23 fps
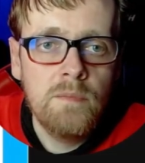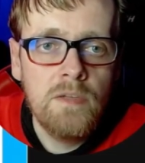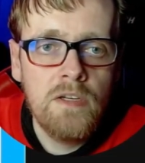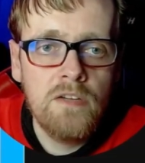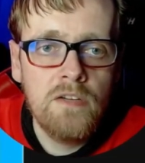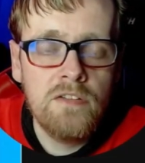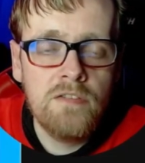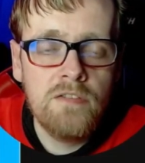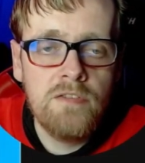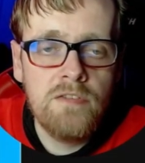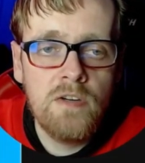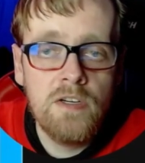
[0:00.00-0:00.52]

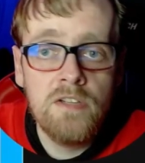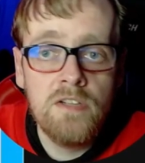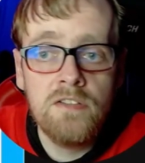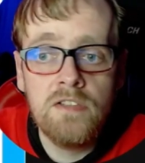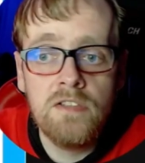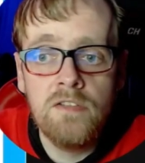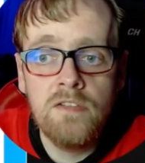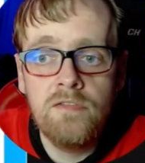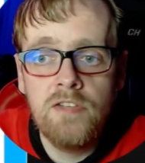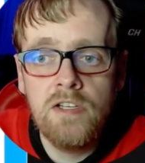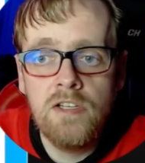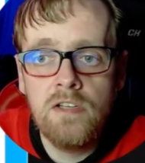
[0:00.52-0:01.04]
because I've already
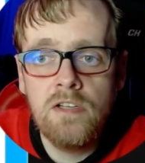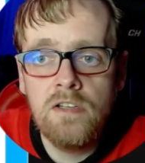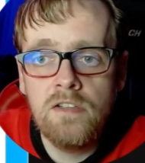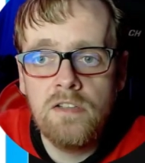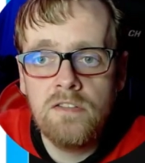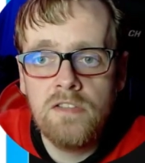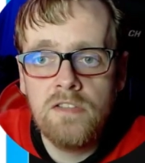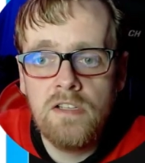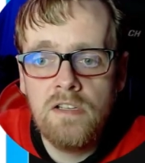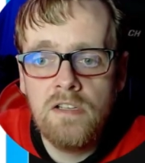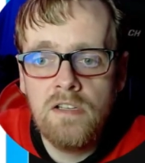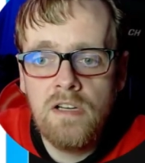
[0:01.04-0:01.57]
configured
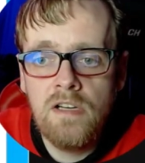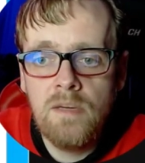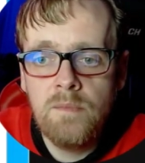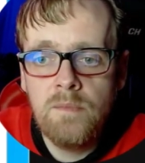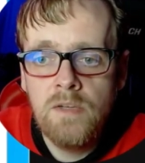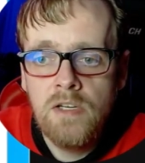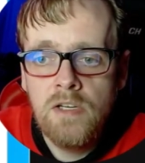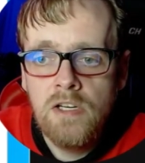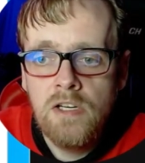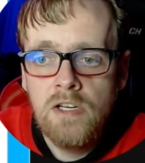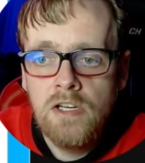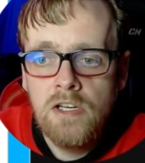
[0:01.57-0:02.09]
and set it
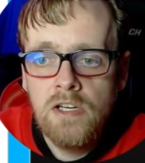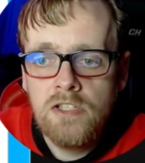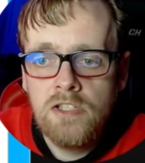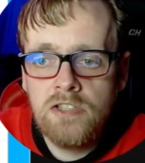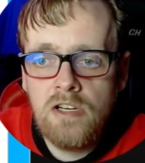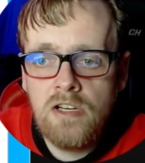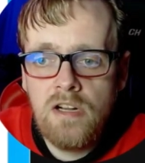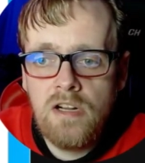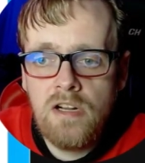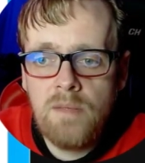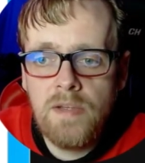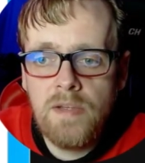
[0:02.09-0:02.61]
up.
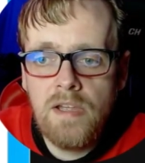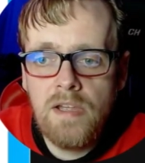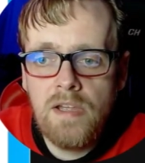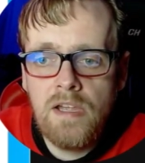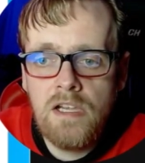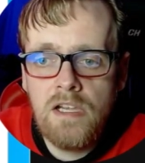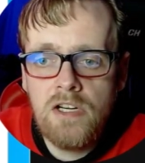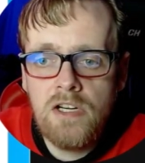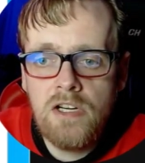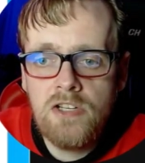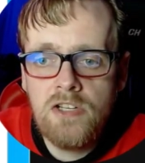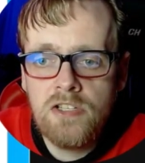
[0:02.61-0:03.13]
Shut up,
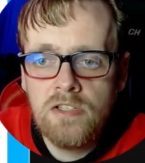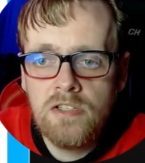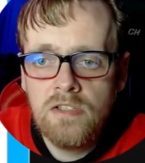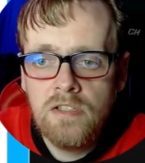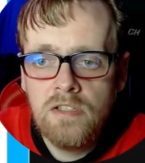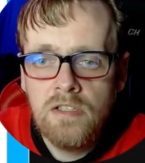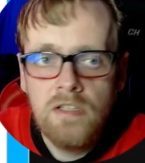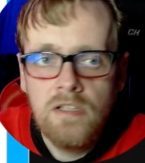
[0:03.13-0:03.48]
Edge!